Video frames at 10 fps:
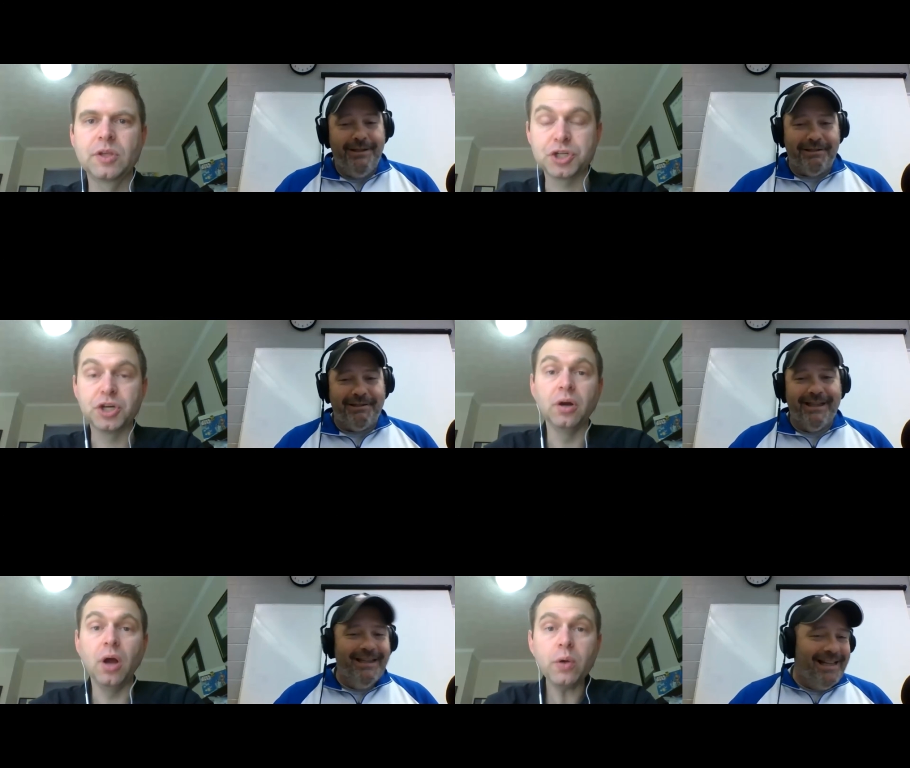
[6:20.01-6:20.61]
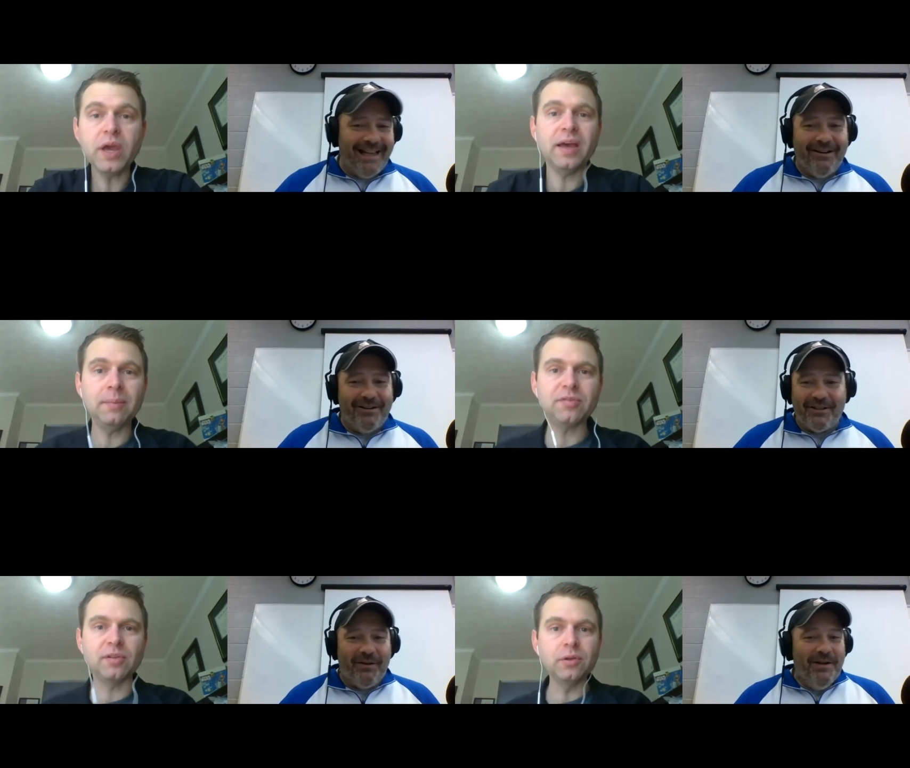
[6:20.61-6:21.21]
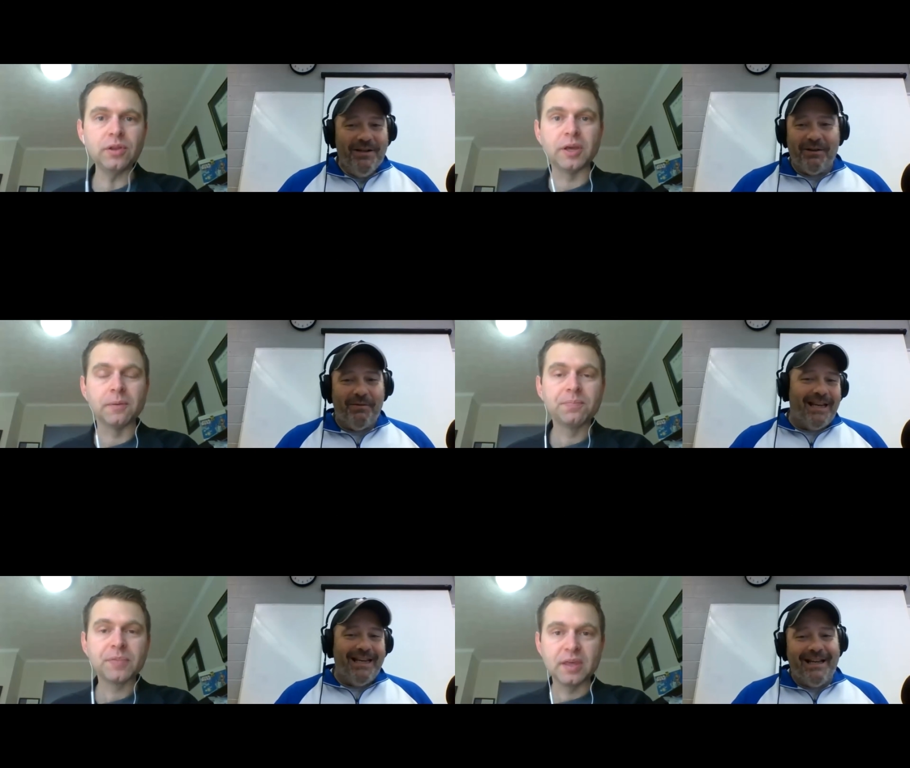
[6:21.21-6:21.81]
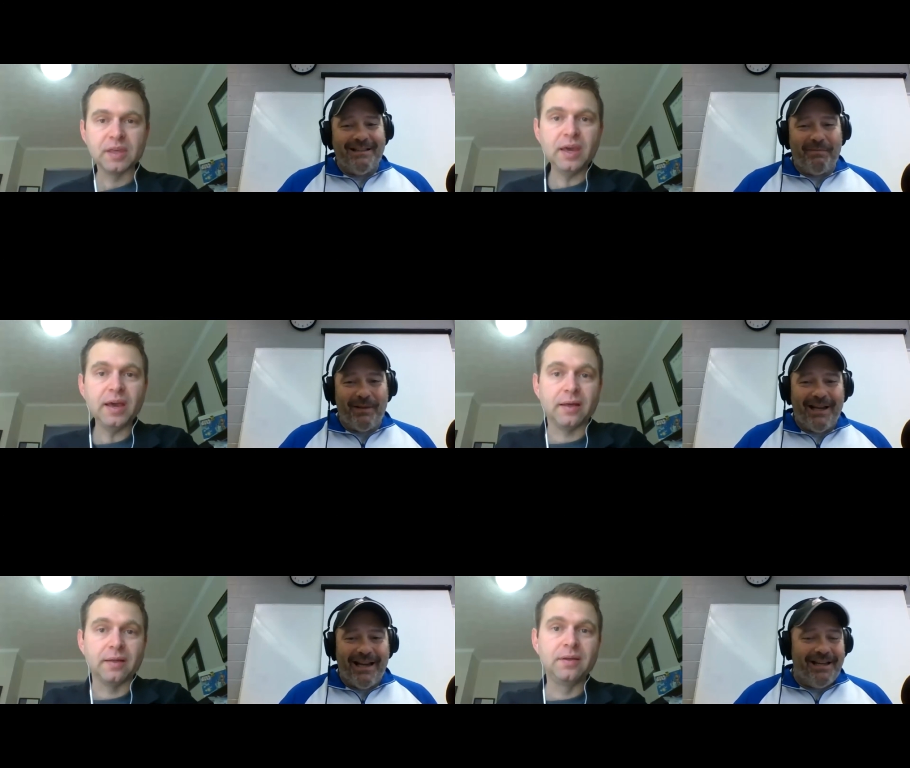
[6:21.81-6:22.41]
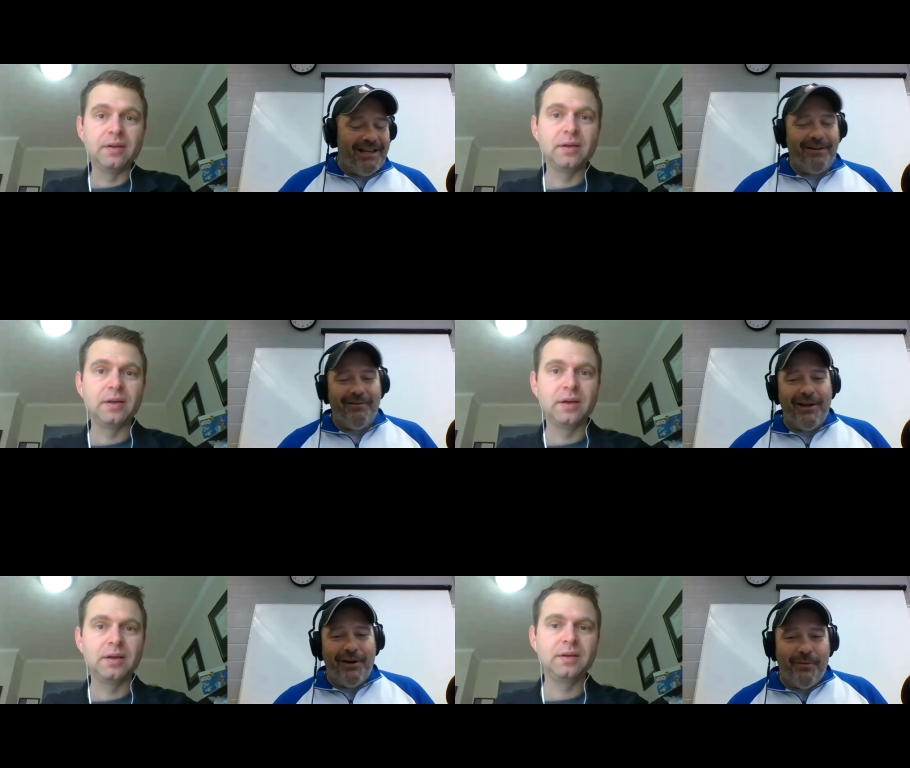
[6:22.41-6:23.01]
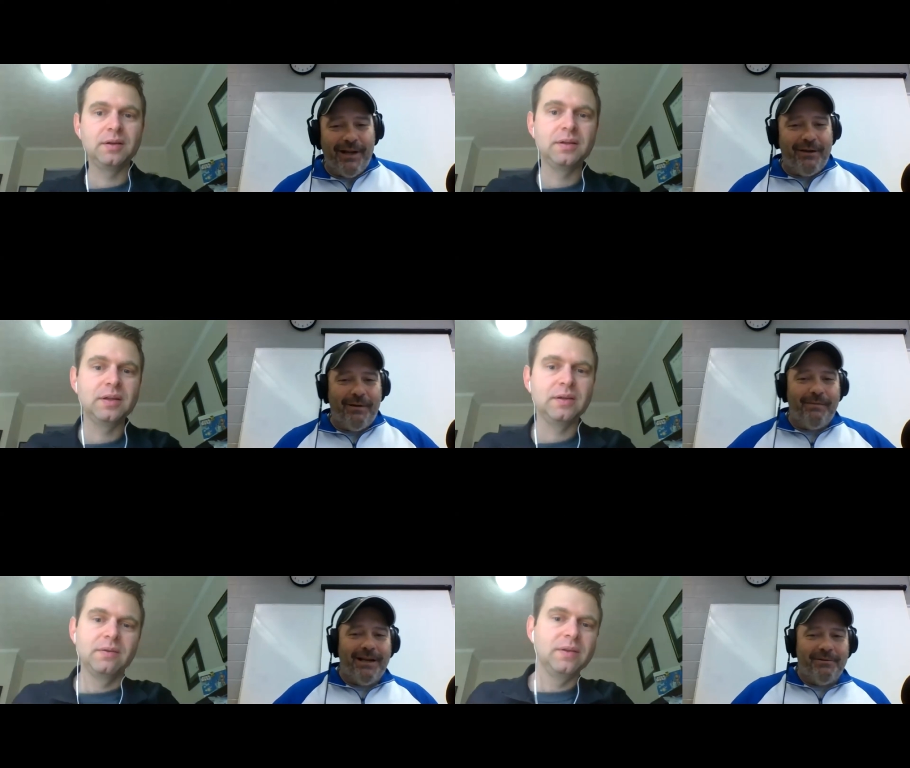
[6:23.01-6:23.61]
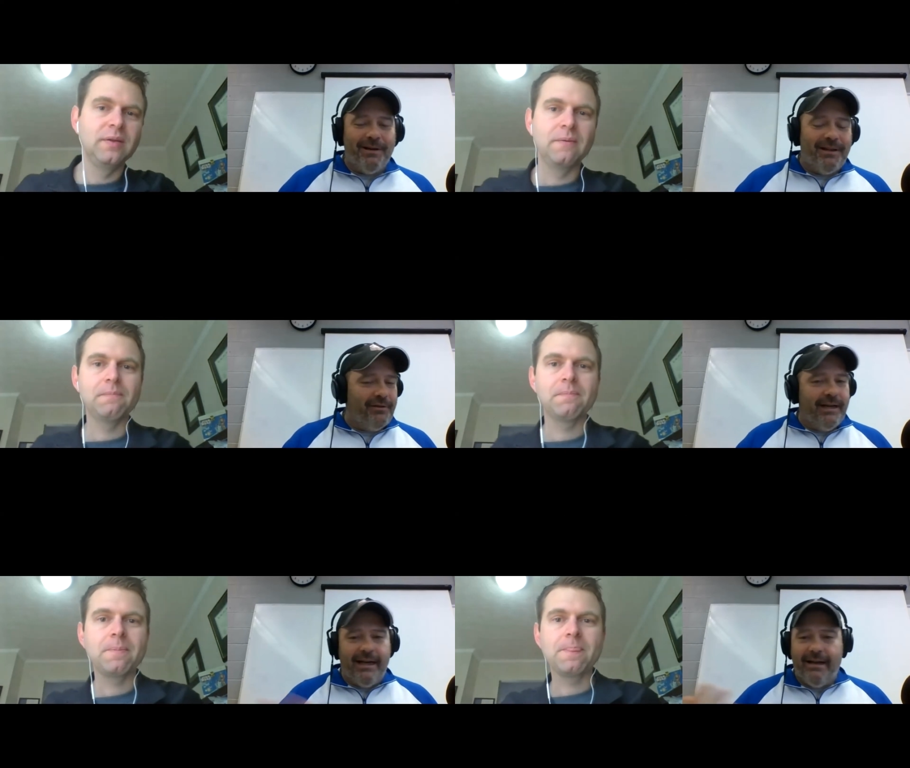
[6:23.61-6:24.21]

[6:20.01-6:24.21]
Speaker 1: Sure. Oh yeah, absolutely. So, so, when he doesn't yeah. play, and not only do you win, you win by 23.